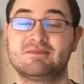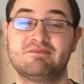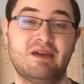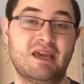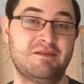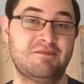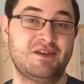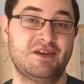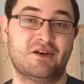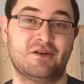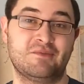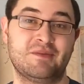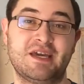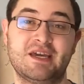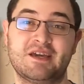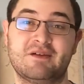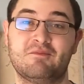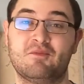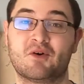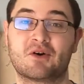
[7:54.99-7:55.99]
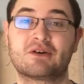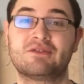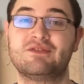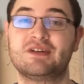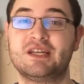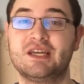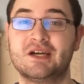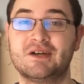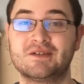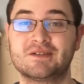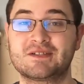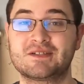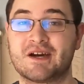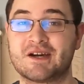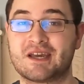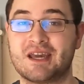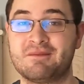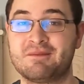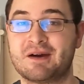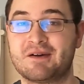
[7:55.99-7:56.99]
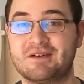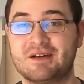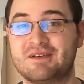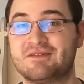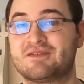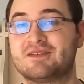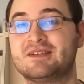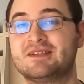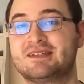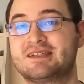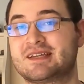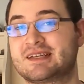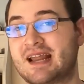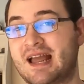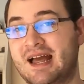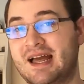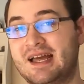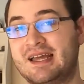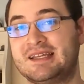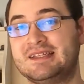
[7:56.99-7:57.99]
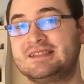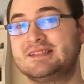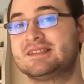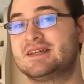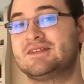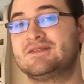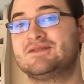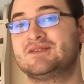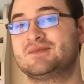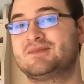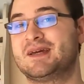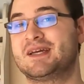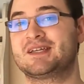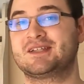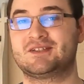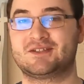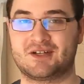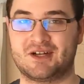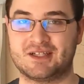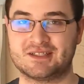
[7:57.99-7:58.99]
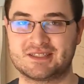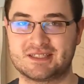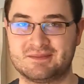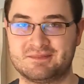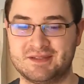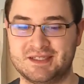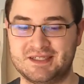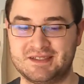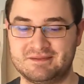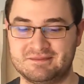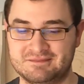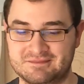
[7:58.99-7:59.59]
maybe I'll make more videos talking about different kinds of spectroscopy.